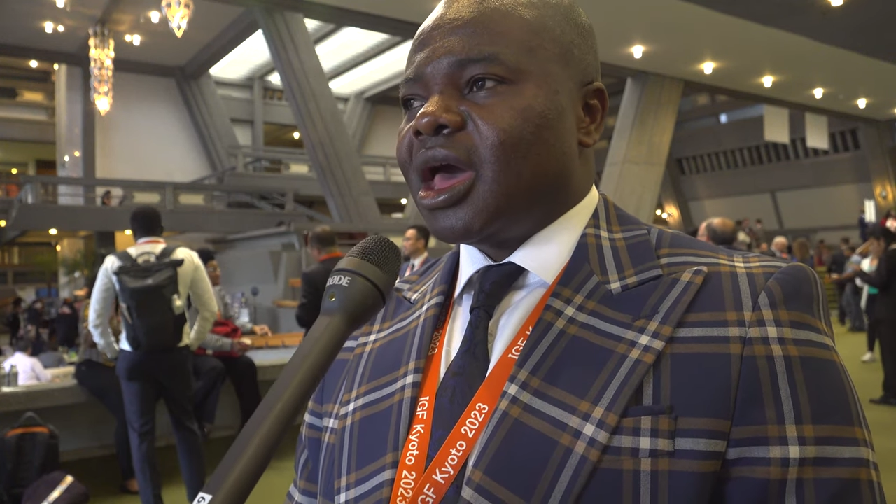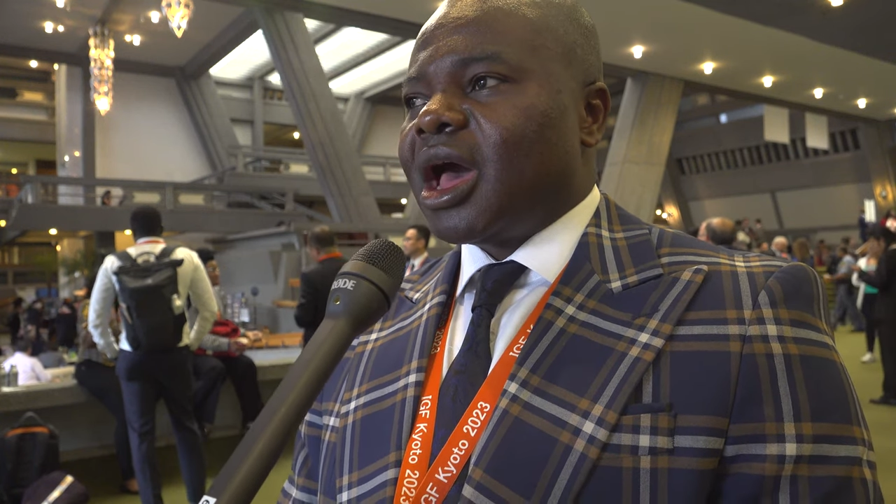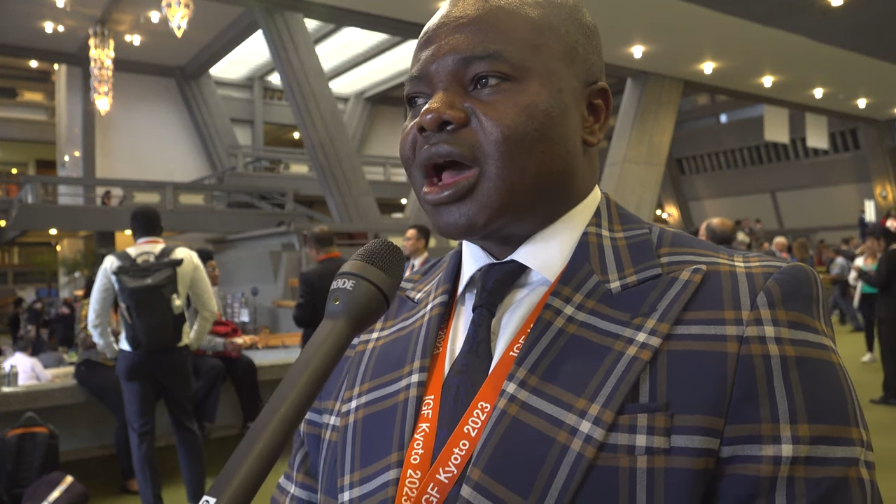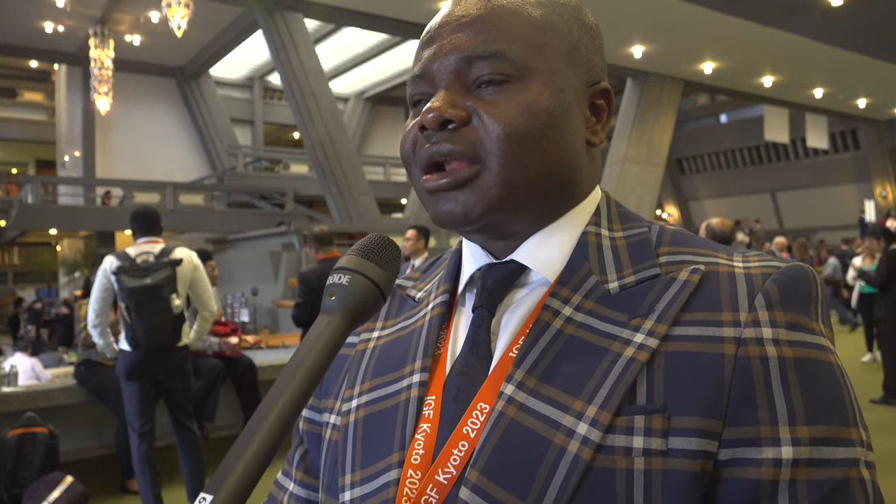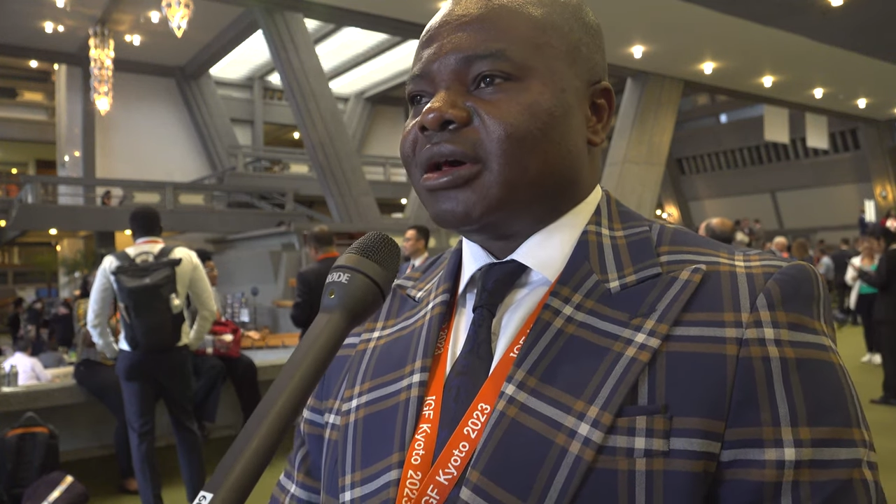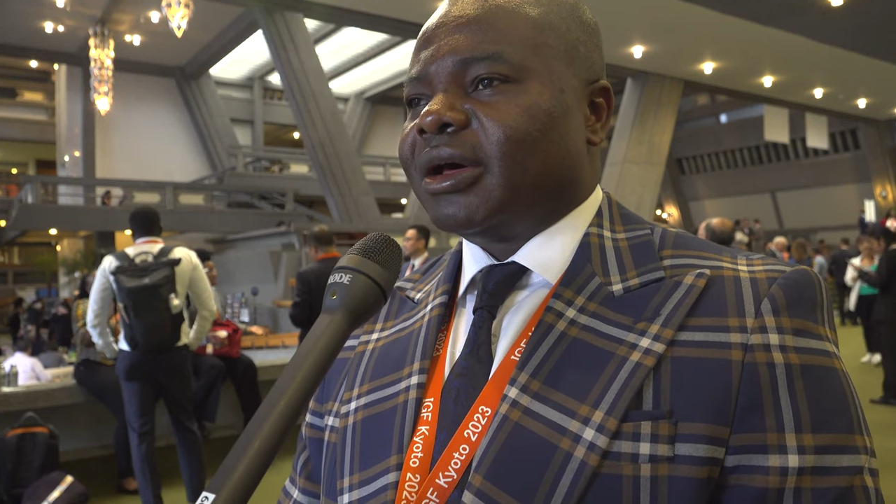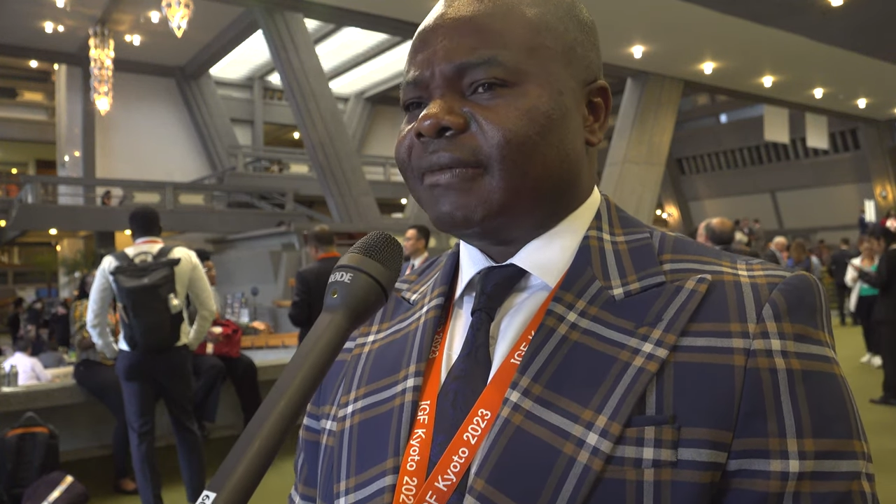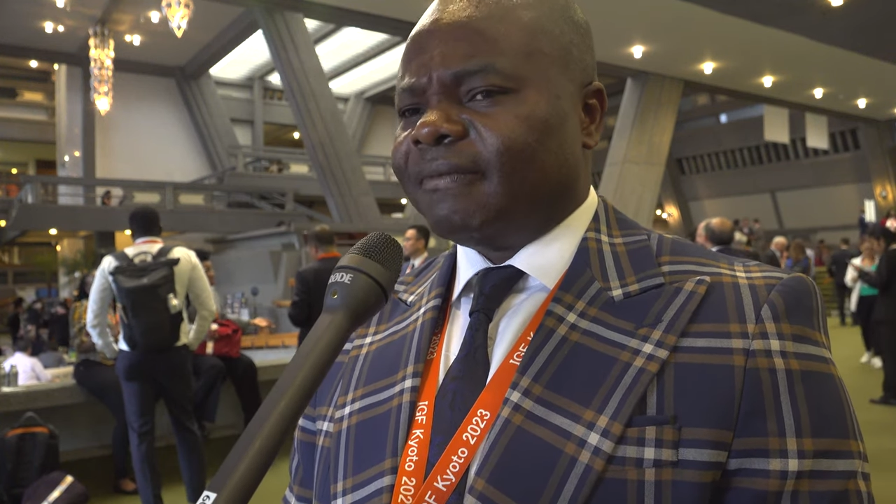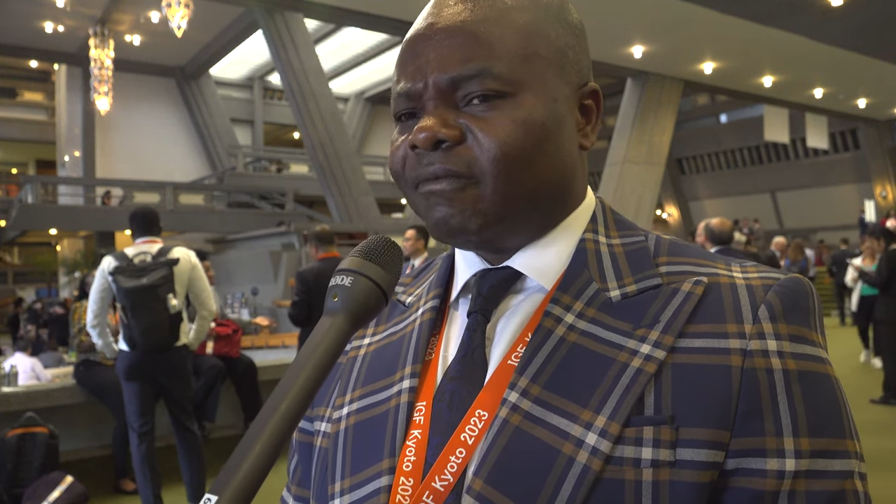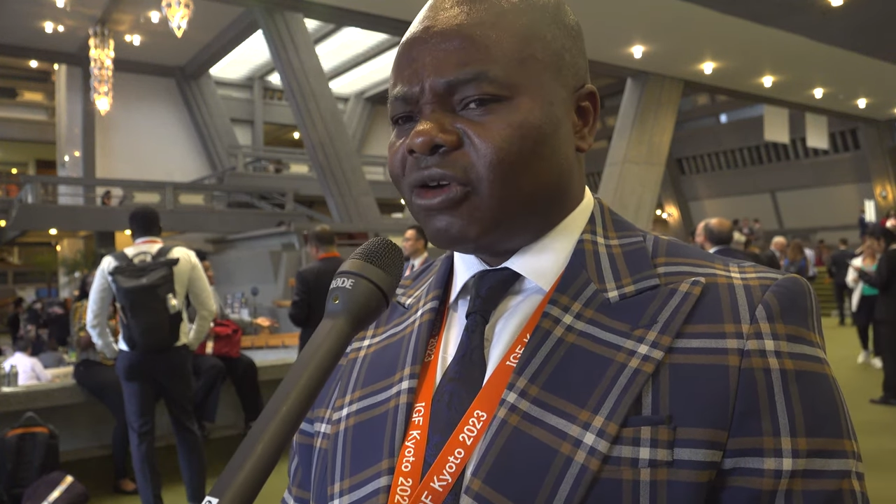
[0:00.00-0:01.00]
And
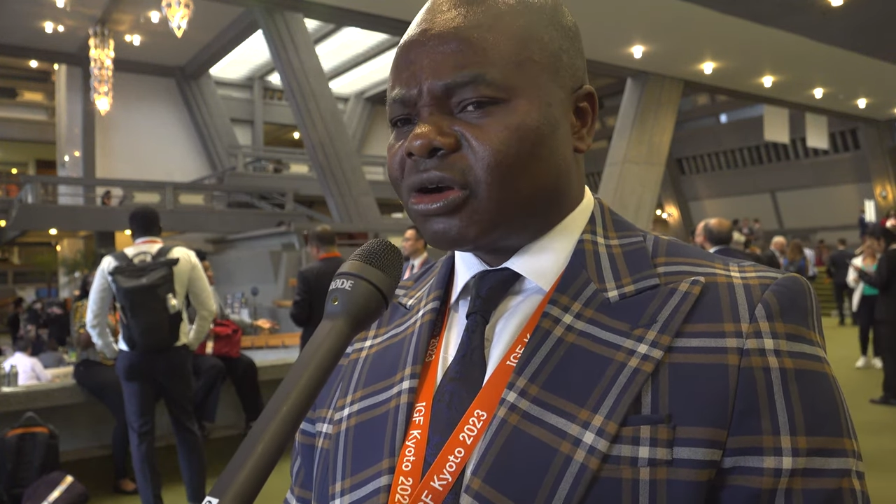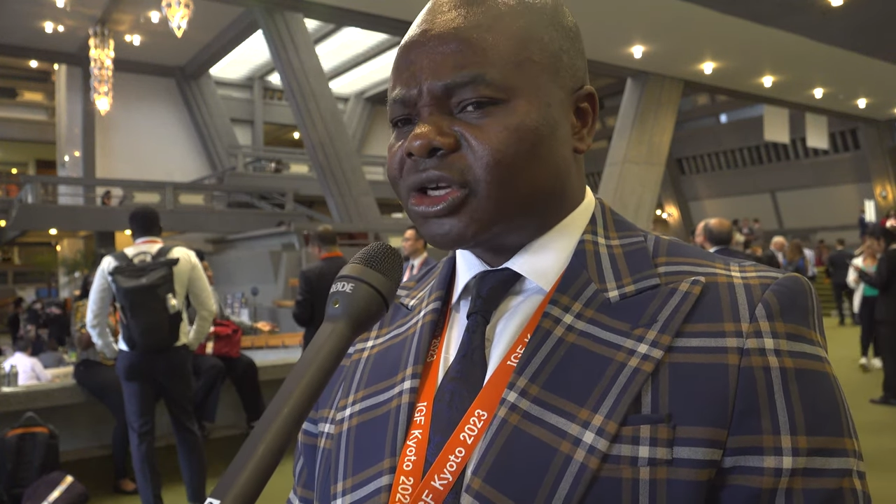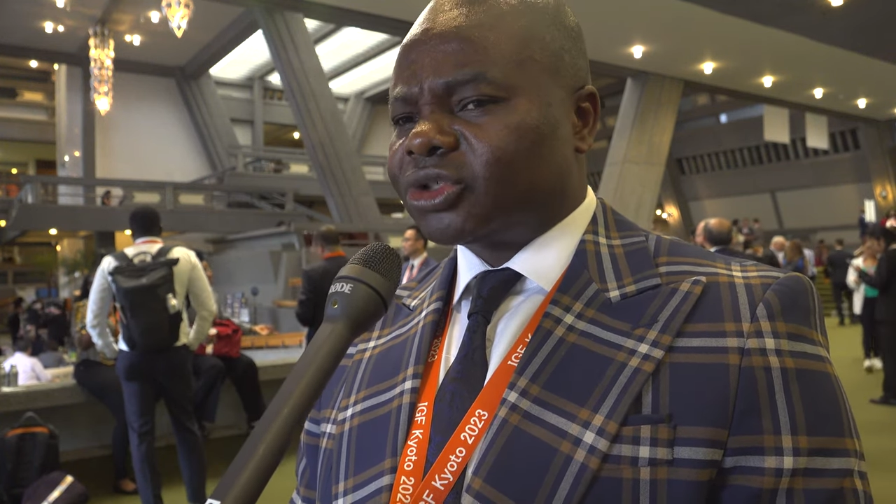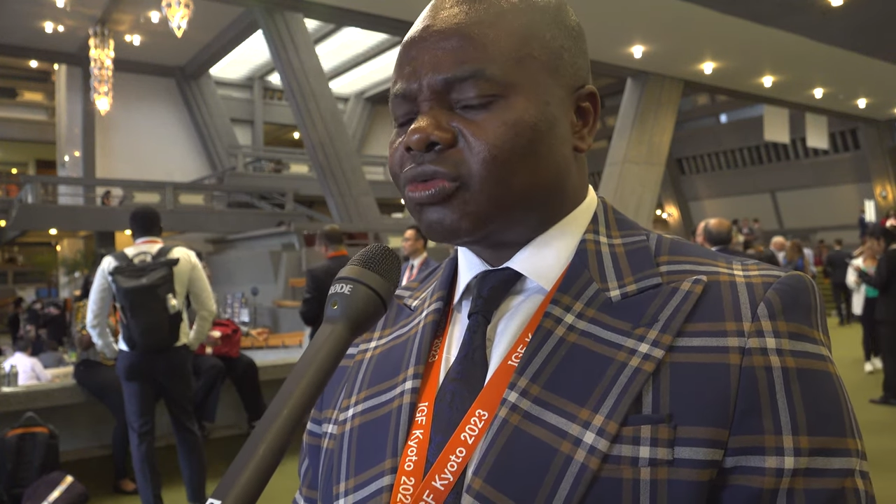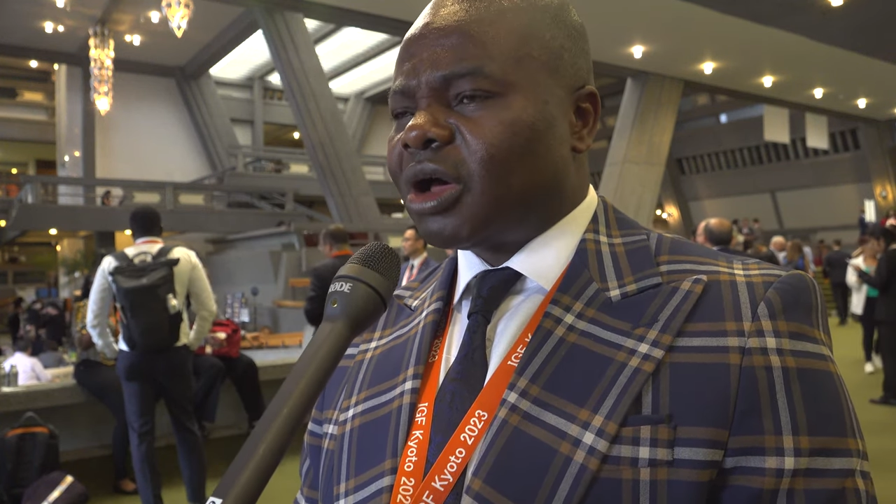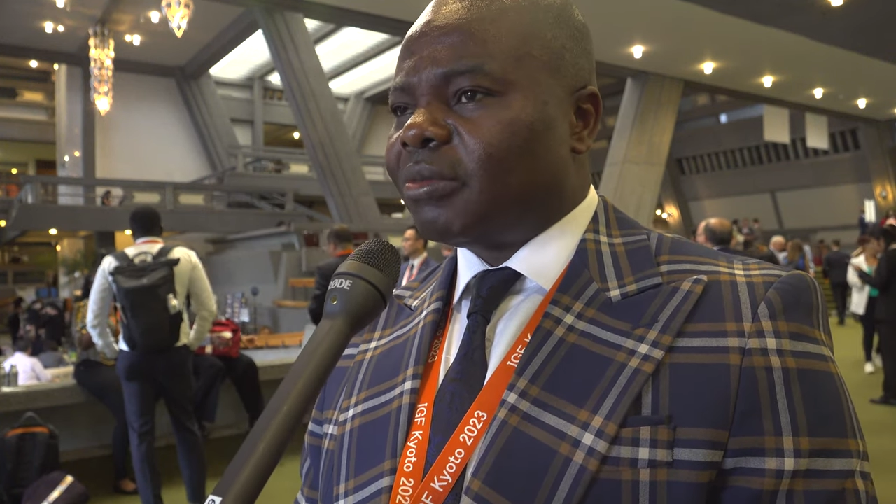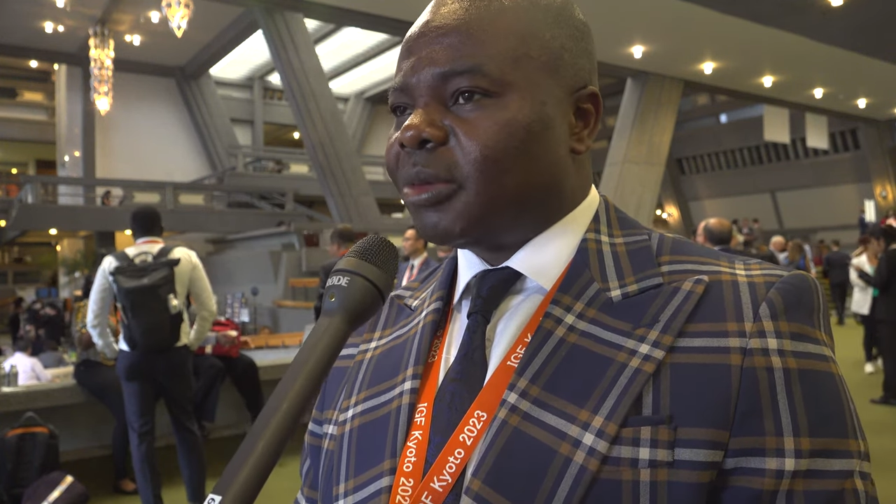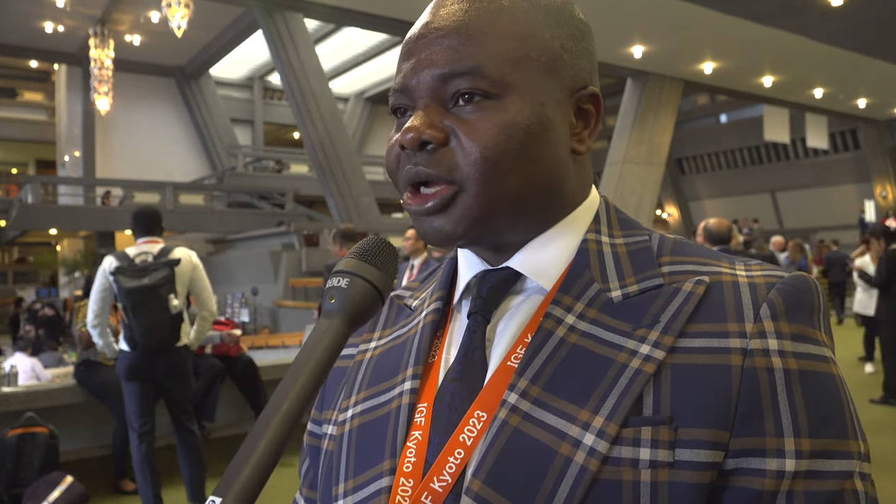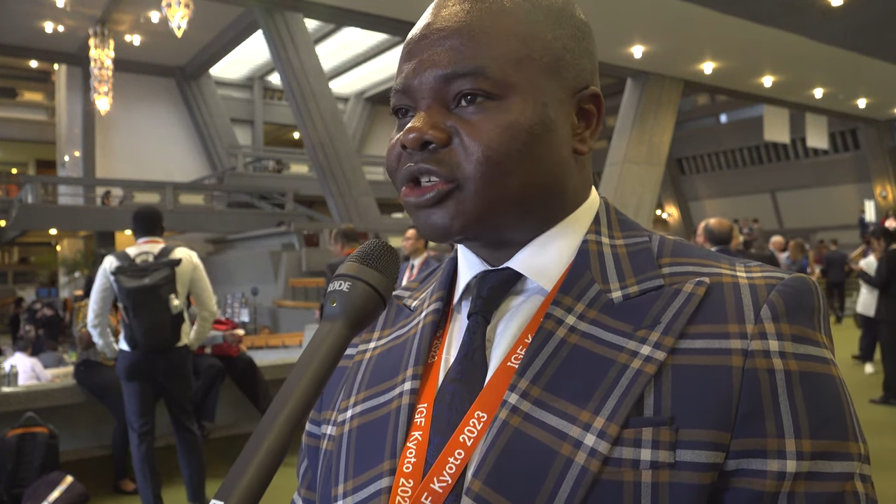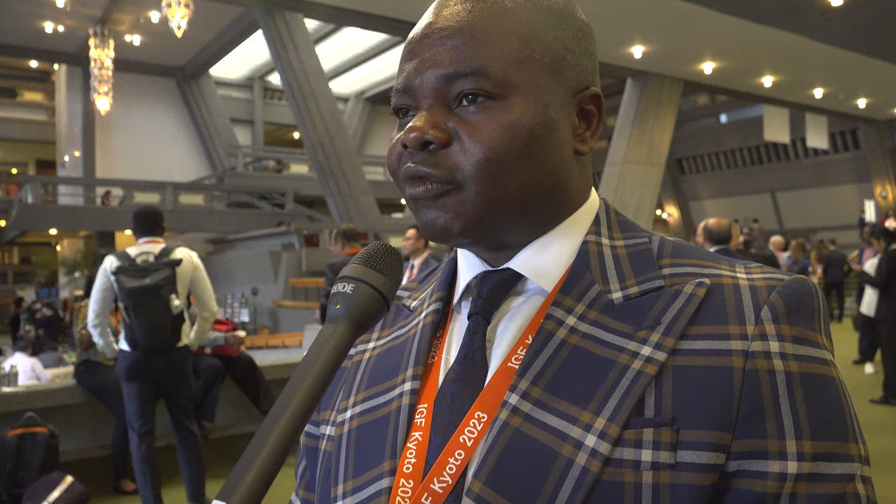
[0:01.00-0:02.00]
um, for us who are
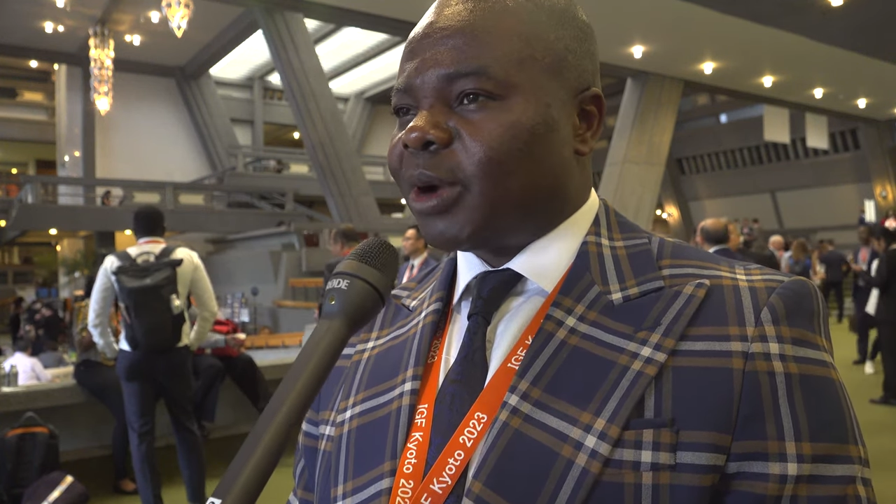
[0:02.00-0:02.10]
members